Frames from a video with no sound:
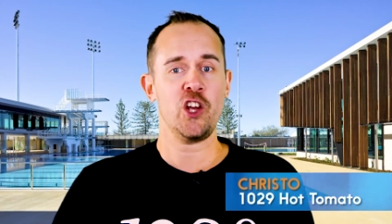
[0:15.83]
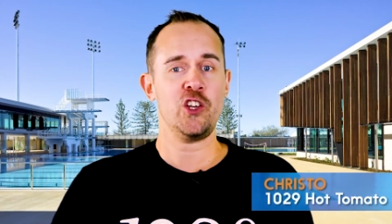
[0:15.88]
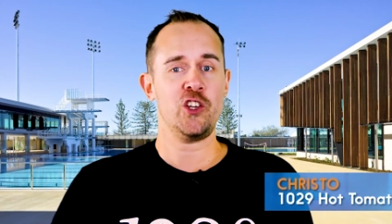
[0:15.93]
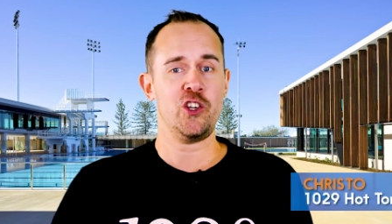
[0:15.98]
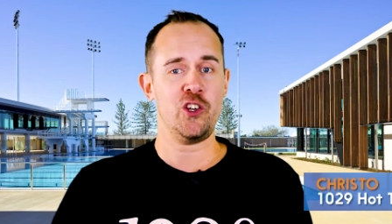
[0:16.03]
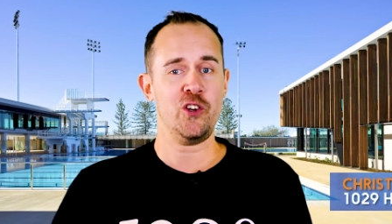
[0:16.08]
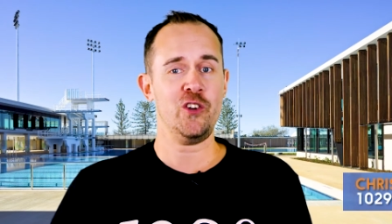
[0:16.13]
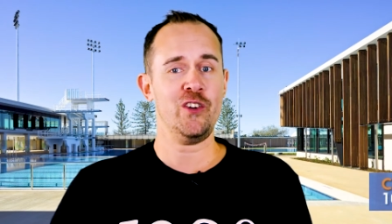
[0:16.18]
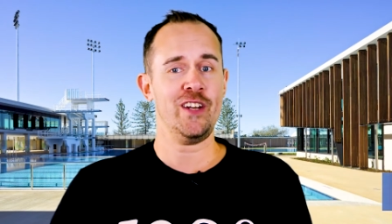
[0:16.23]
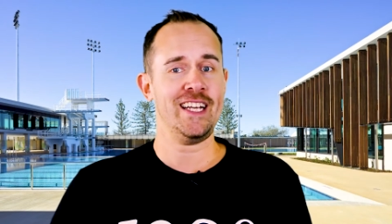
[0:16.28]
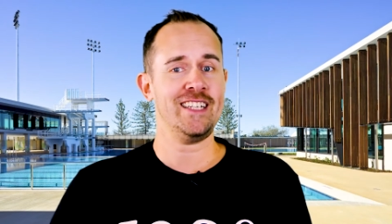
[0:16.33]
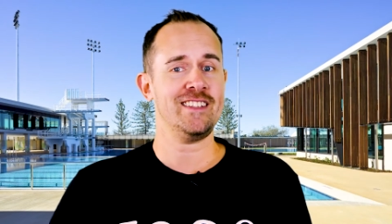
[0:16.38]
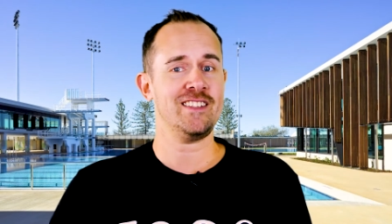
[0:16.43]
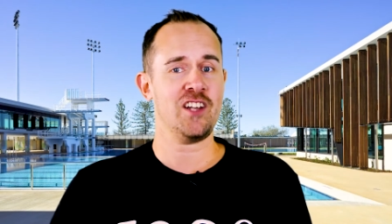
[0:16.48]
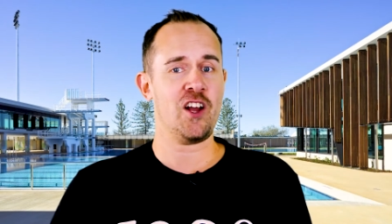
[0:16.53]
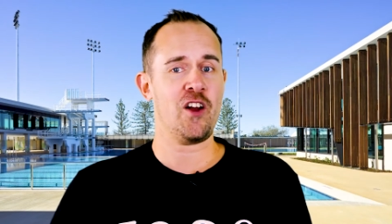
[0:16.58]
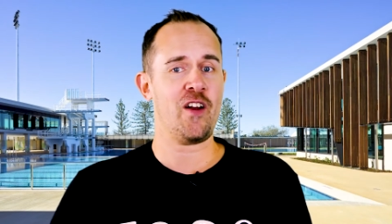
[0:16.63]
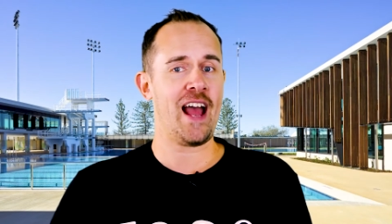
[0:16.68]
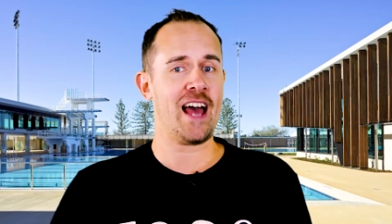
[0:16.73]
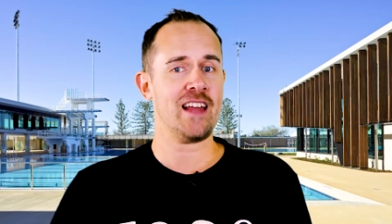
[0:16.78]
you need to
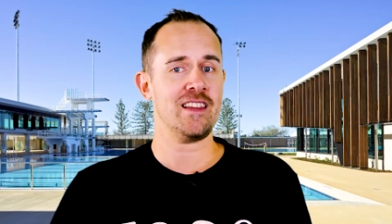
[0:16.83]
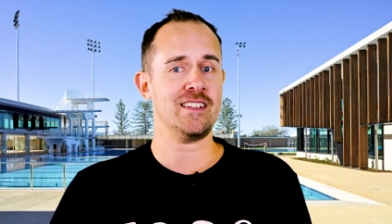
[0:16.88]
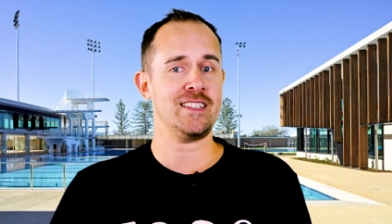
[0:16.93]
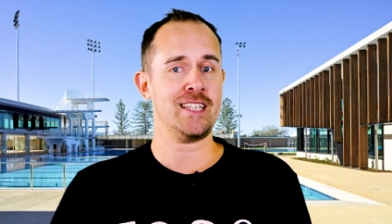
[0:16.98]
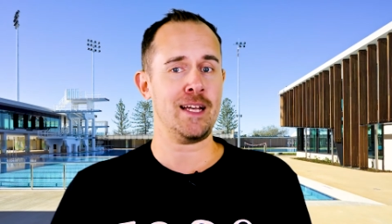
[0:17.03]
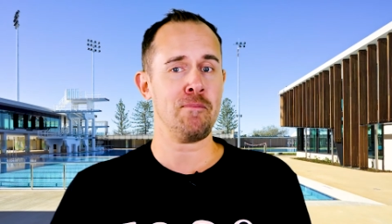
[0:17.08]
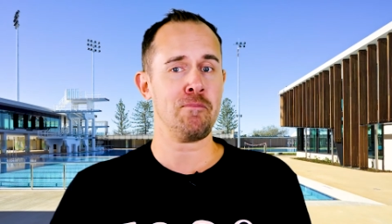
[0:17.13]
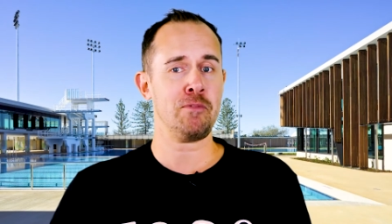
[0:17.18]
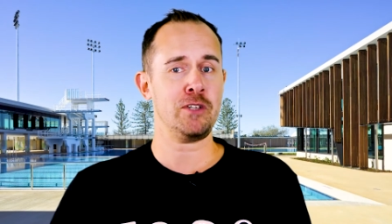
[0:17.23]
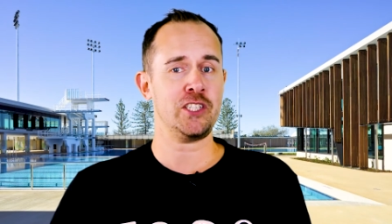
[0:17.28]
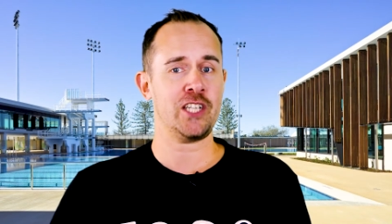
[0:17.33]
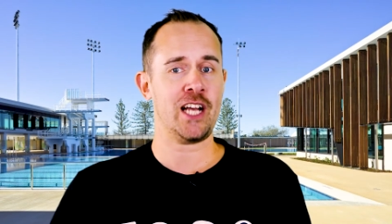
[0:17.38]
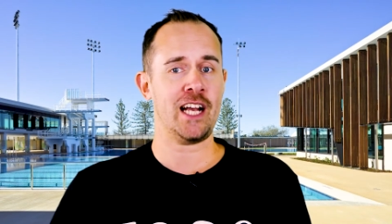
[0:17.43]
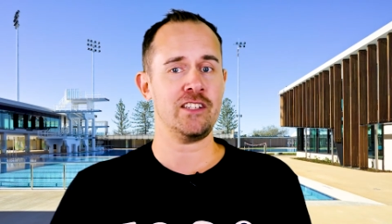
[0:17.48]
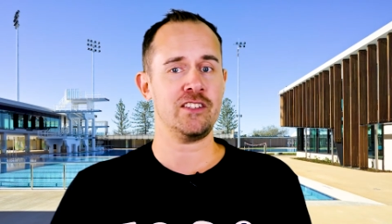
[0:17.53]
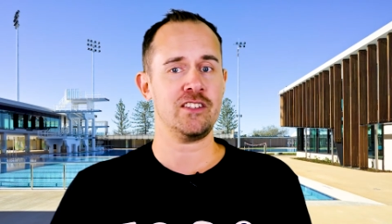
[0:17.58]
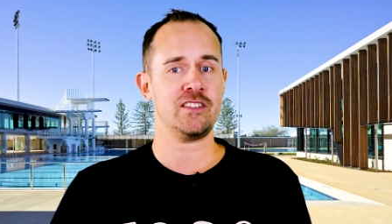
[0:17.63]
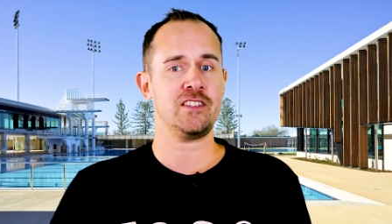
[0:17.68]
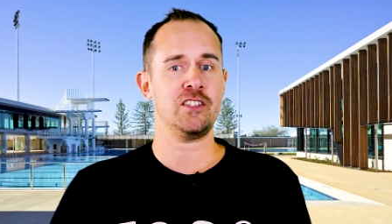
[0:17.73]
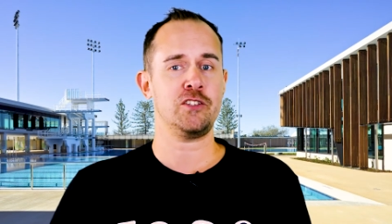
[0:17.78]
know how the temporary
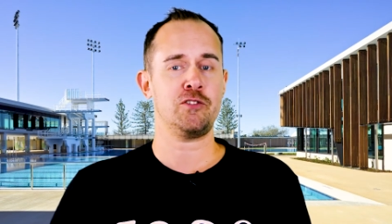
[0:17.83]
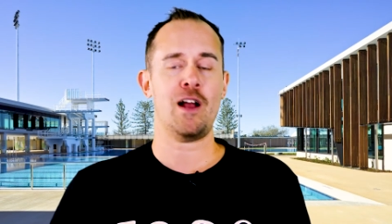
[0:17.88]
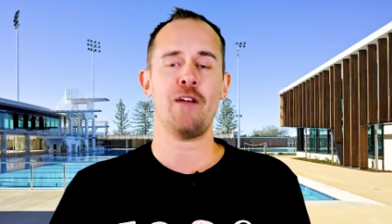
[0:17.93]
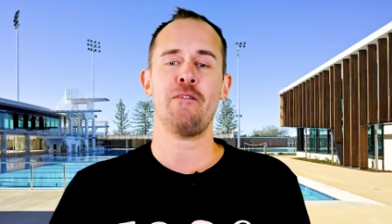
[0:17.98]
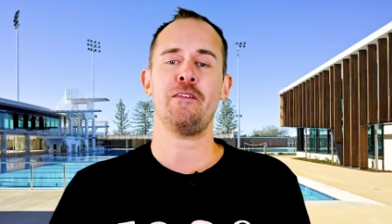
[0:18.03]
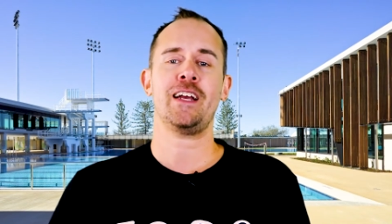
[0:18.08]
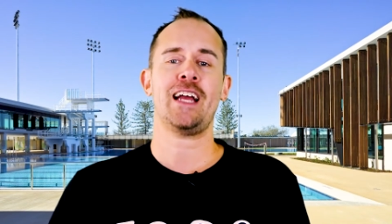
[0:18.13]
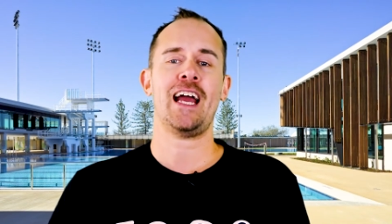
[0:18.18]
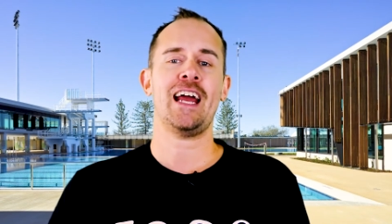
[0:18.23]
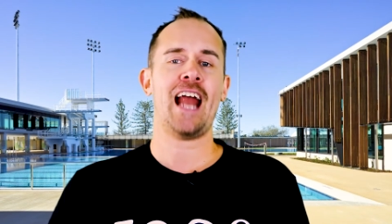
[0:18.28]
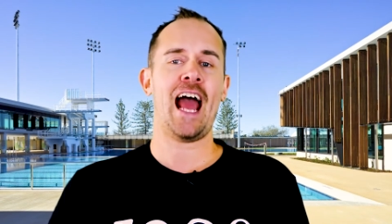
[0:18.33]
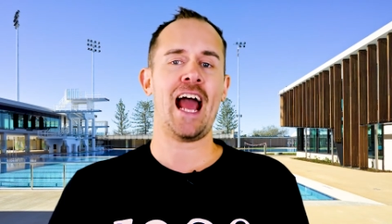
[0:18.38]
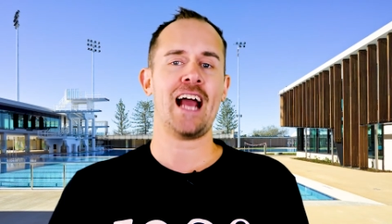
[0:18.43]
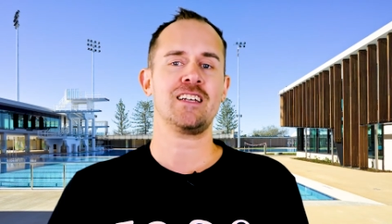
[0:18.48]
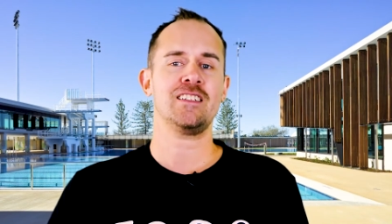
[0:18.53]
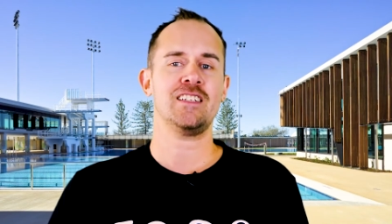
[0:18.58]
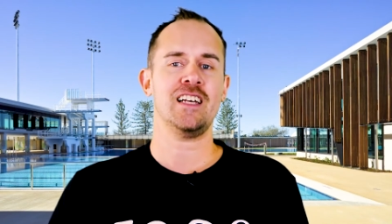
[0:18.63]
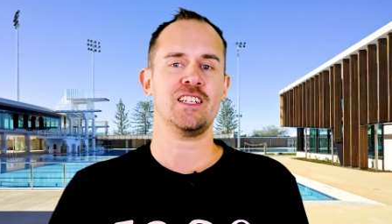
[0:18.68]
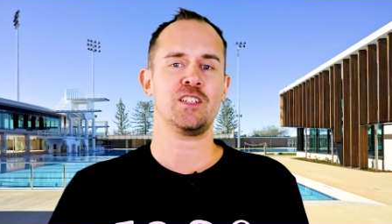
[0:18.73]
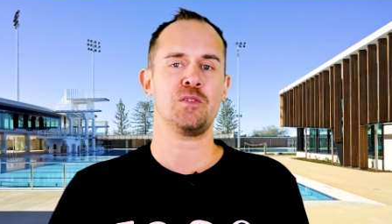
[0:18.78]
changes to traffic and
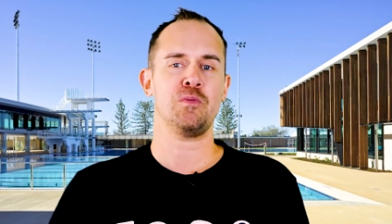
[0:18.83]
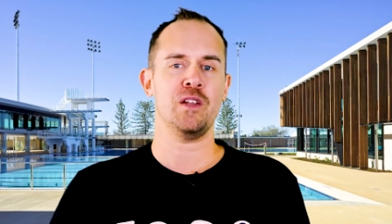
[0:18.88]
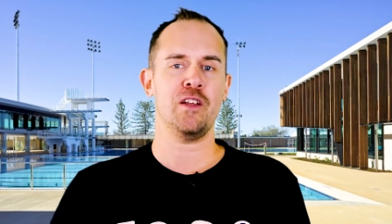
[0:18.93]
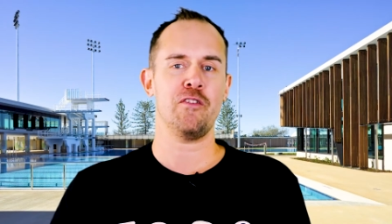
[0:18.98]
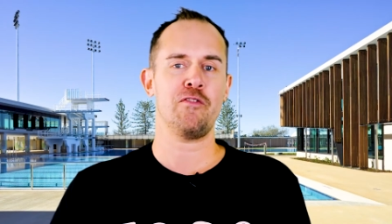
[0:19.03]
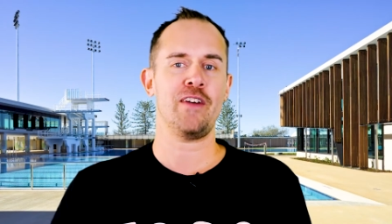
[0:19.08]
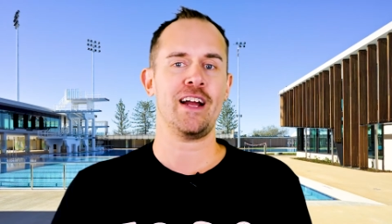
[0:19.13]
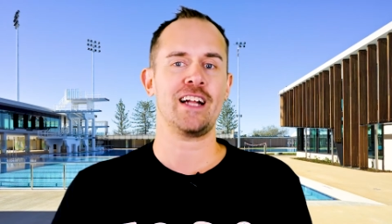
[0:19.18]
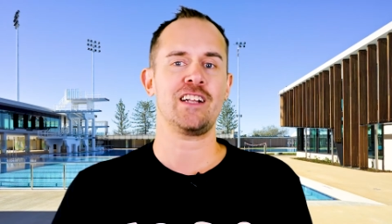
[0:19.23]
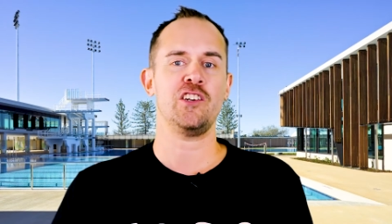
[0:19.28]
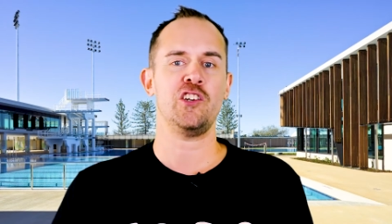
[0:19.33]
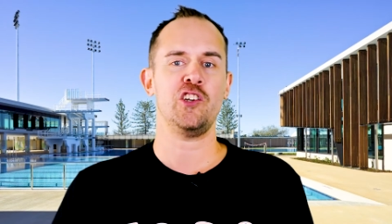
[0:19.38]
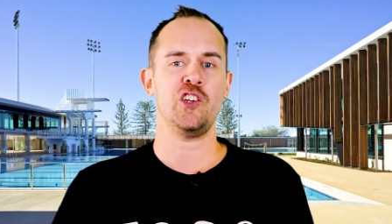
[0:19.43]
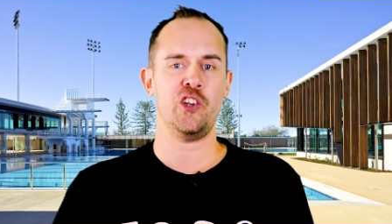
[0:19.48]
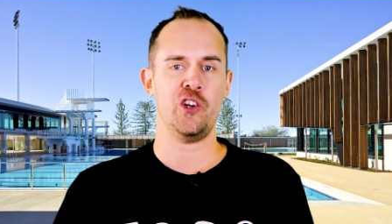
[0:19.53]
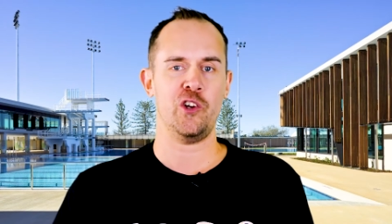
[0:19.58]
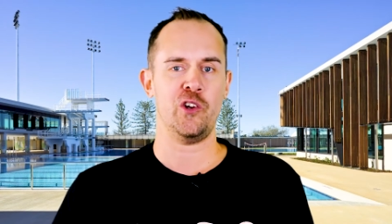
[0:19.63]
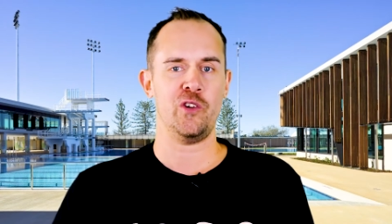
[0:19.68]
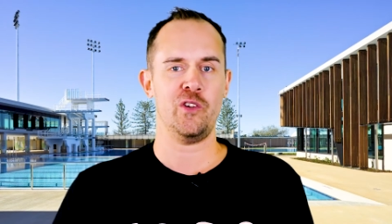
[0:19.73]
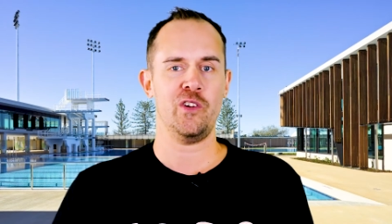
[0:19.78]
access will affect
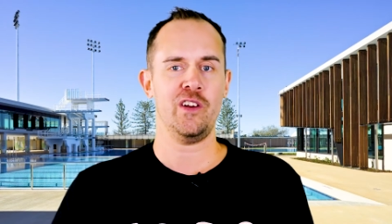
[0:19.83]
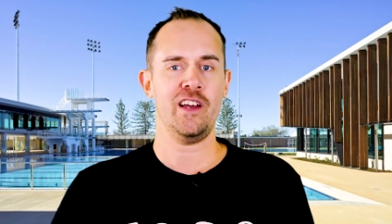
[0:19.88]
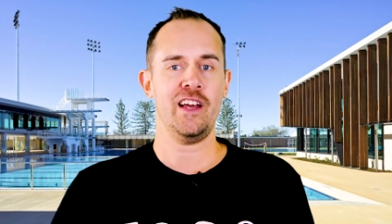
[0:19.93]
you.